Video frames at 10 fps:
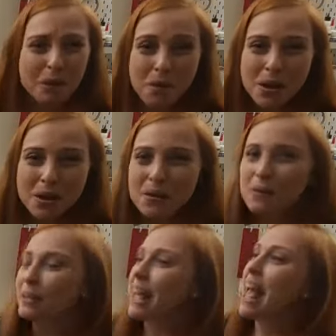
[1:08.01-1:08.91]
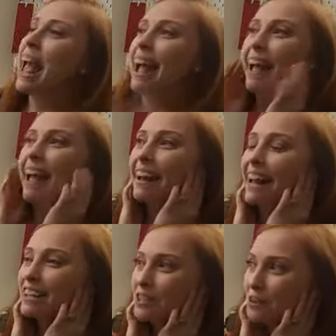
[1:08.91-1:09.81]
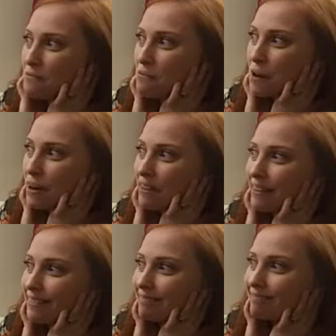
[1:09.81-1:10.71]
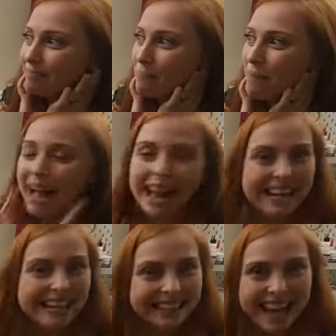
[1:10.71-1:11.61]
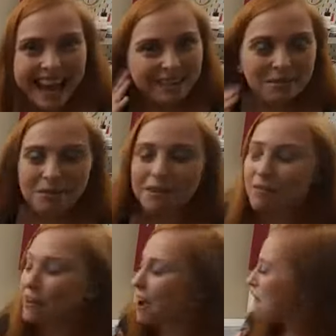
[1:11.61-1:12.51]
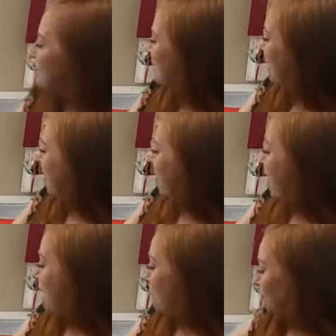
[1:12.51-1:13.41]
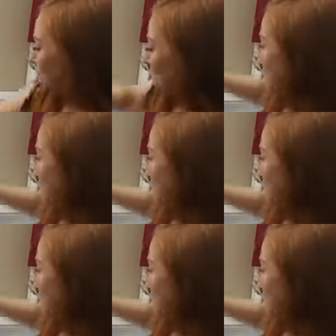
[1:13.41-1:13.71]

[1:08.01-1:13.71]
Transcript: And I should have worn mine today. I totally forgot. Um, but